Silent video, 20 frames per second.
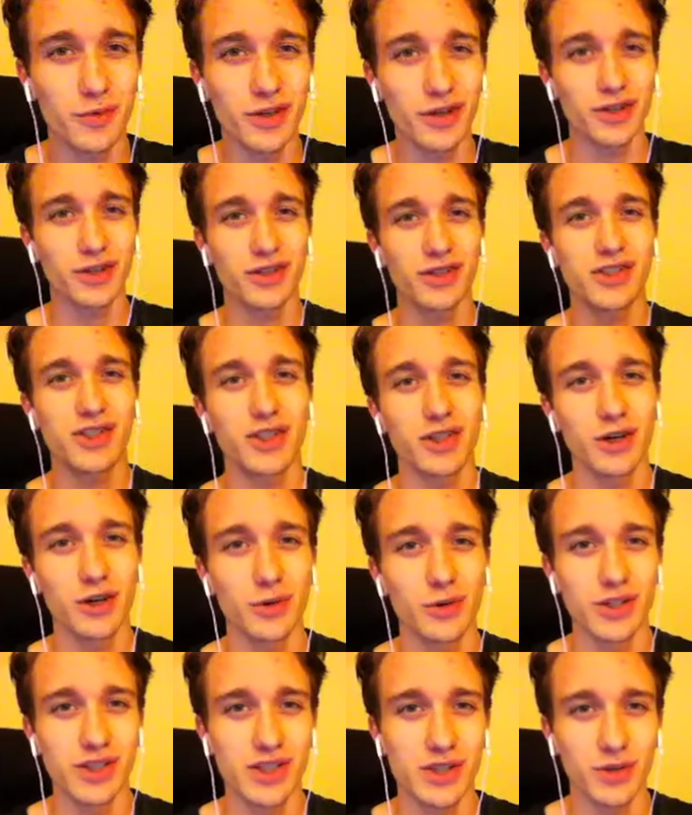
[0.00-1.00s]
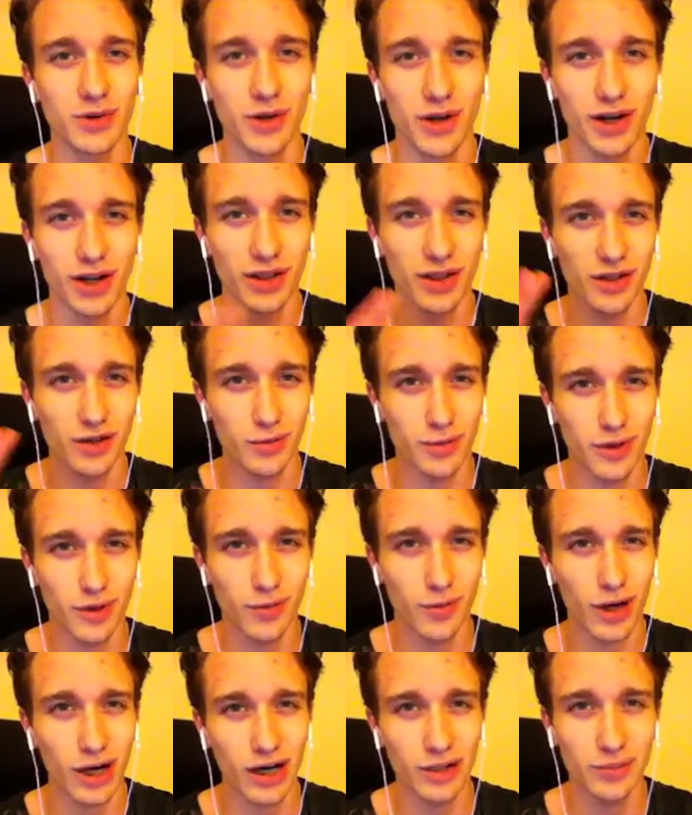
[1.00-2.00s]
We are good to go. What's going on? A little bit
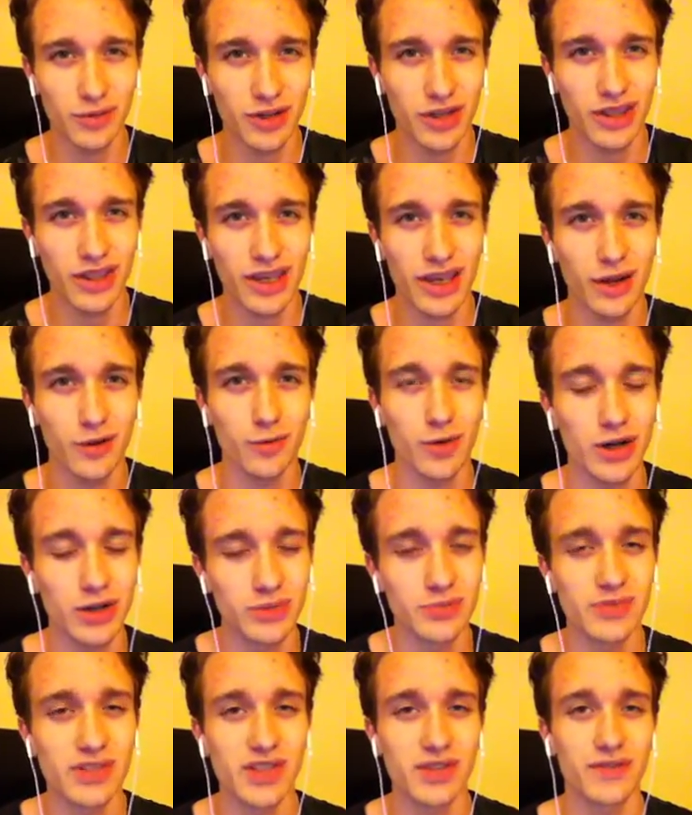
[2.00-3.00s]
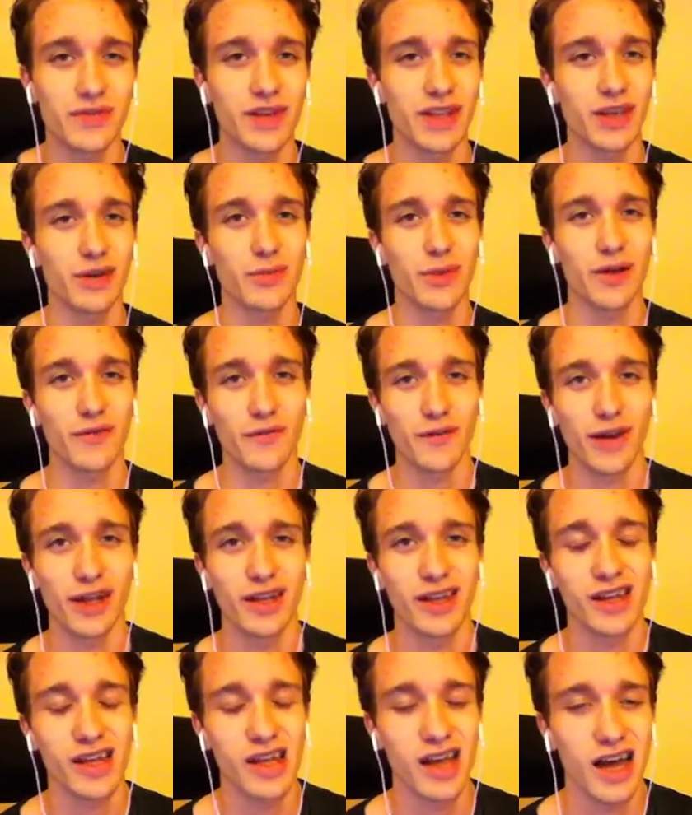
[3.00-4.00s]
wobbly there. Welcome to the video, my
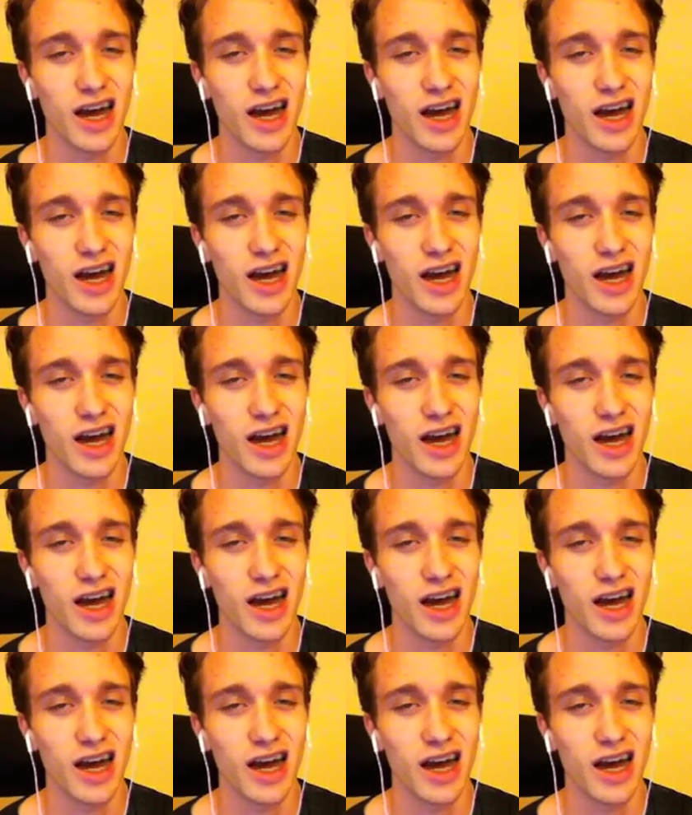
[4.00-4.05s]
friend.